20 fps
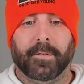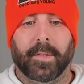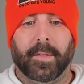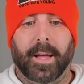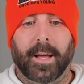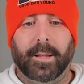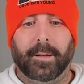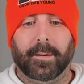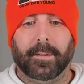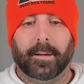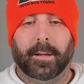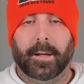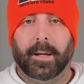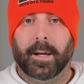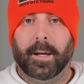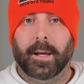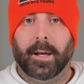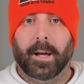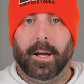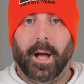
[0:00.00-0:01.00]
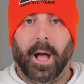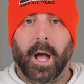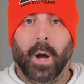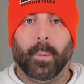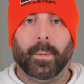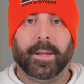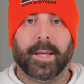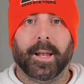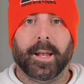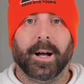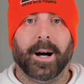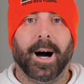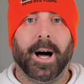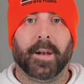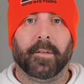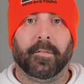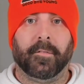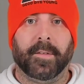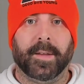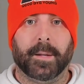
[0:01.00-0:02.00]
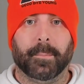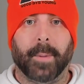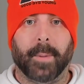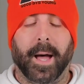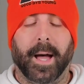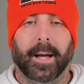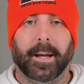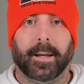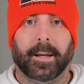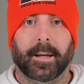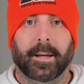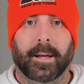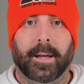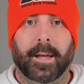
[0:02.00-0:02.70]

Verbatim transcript: that, I would get a lot of feedback.